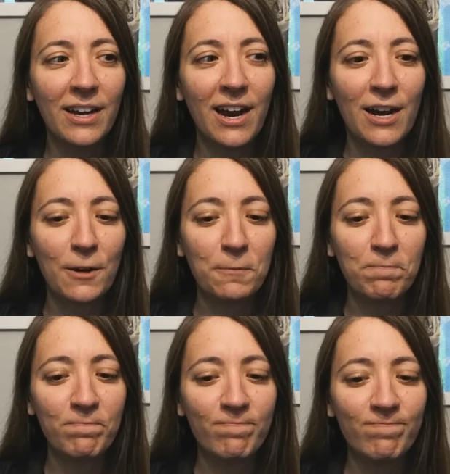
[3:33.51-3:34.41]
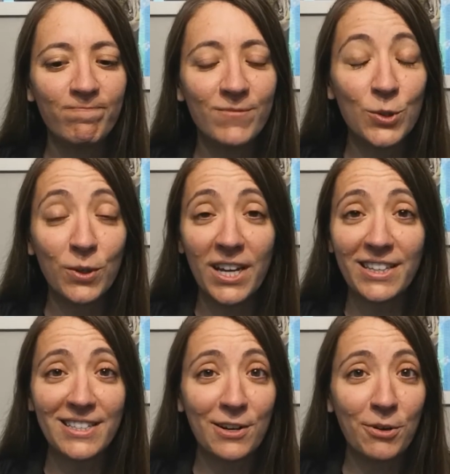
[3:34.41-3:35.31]

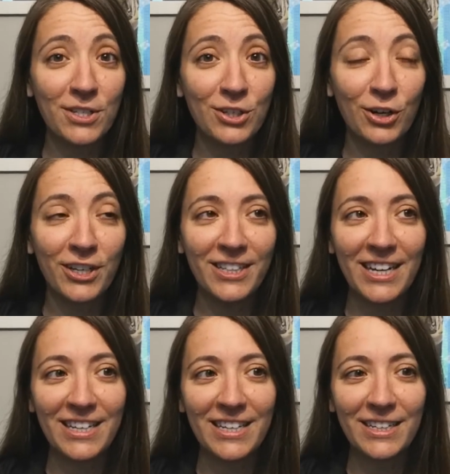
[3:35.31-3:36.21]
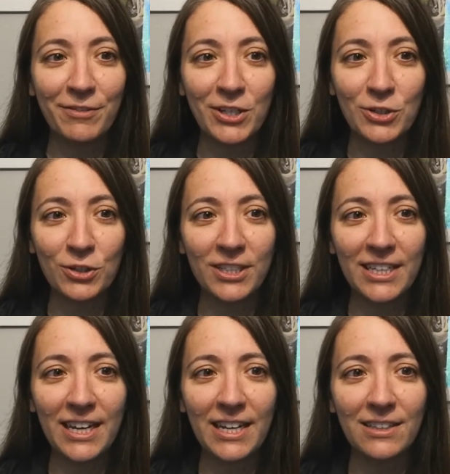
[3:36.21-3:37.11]
that's how I started. And then
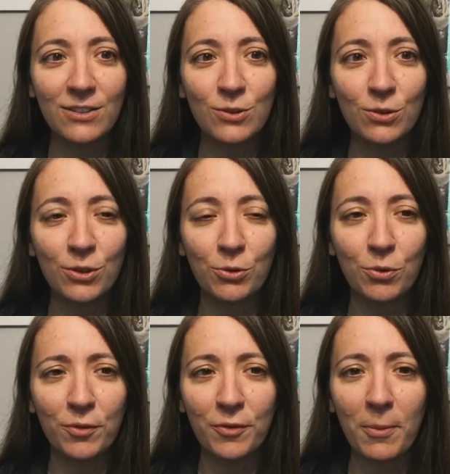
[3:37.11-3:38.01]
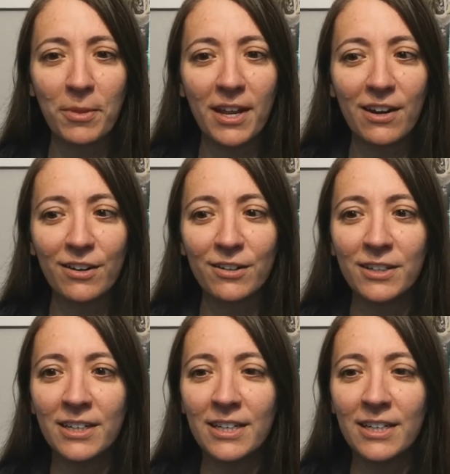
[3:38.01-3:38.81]
eventually it sort of grew from there,